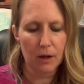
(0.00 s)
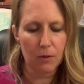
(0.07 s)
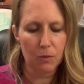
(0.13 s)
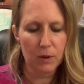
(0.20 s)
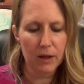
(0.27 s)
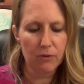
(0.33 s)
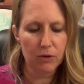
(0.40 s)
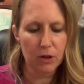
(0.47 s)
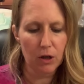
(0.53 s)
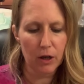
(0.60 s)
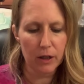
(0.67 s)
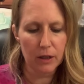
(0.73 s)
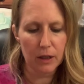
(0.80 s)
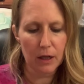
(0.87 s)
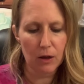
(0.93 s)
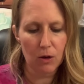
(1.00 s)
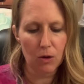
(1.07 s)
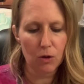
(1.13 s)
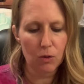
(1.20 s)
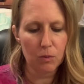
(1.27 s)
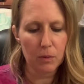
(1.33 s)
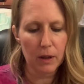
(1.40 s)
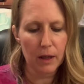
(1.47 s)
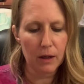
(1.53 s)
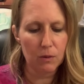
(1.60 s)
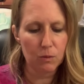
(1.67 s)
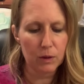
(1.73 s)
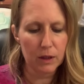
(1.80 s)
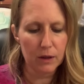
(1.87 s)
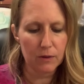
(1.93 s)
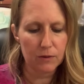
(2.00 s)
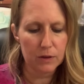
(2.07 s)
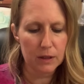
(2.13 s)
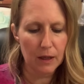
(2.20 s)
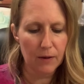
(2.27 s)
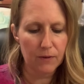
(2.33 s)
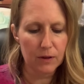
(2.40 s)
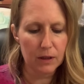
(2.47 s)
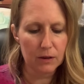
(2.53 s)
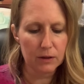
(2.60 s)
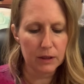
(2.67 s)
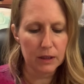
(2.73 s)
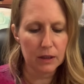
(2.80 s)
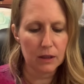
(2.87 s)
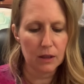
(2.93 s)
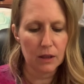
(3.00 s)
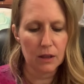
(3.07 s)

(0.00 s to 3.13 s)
We have a garden at home, and we have definitely